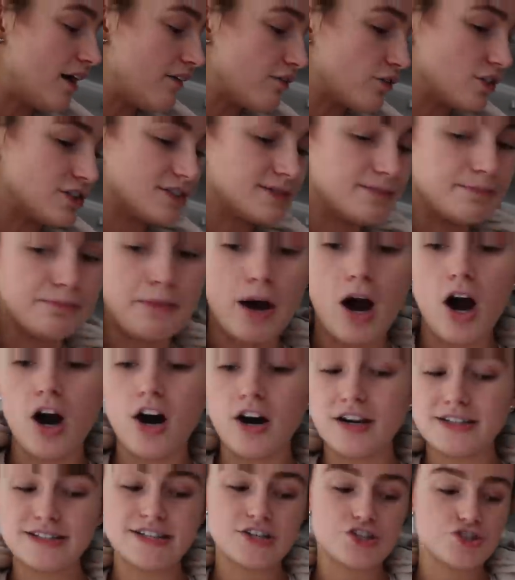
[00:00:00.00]
I've got some
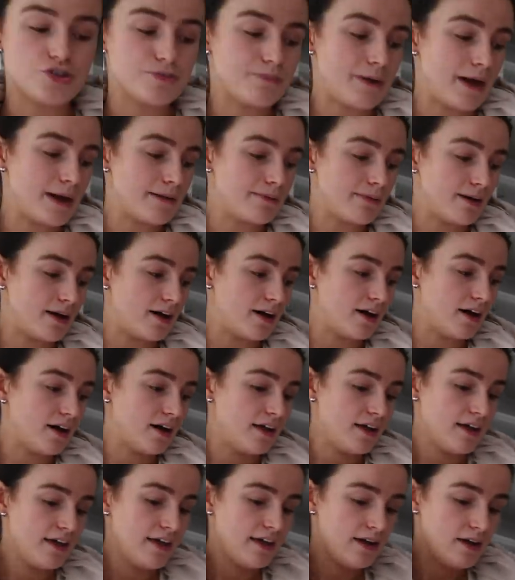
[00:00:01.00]
heart tissue paper
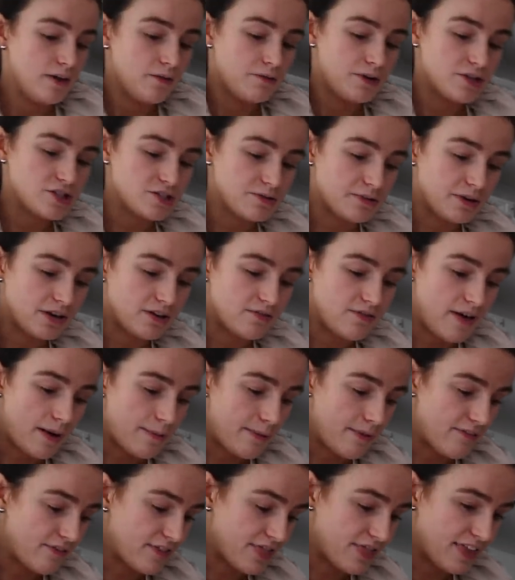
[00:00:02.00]
which I'm going to
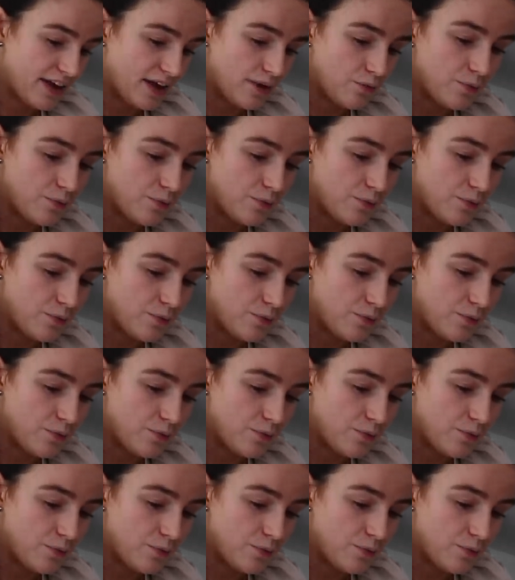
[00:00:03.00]
wrap everything